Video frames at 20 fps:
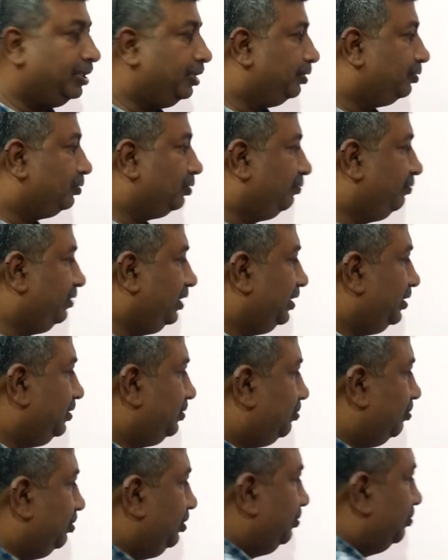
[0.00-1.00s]
So we
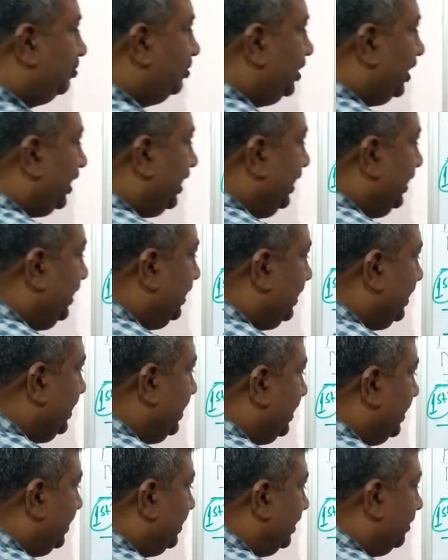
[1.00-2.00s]
should use the
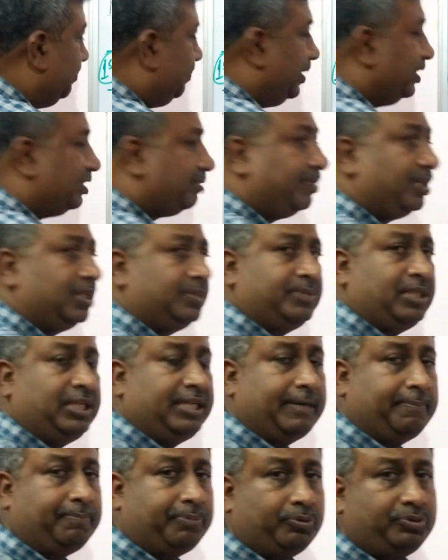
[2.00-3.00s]
integrated pest management
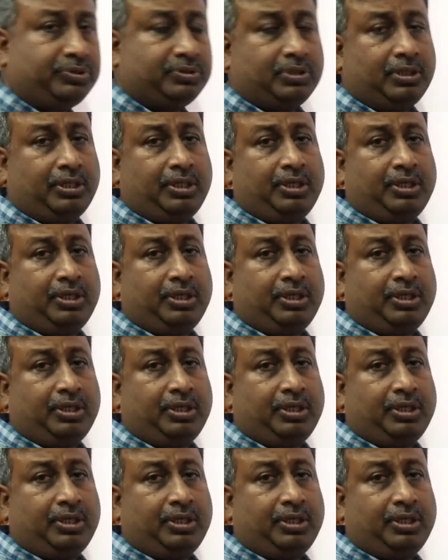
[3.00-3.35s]
approach.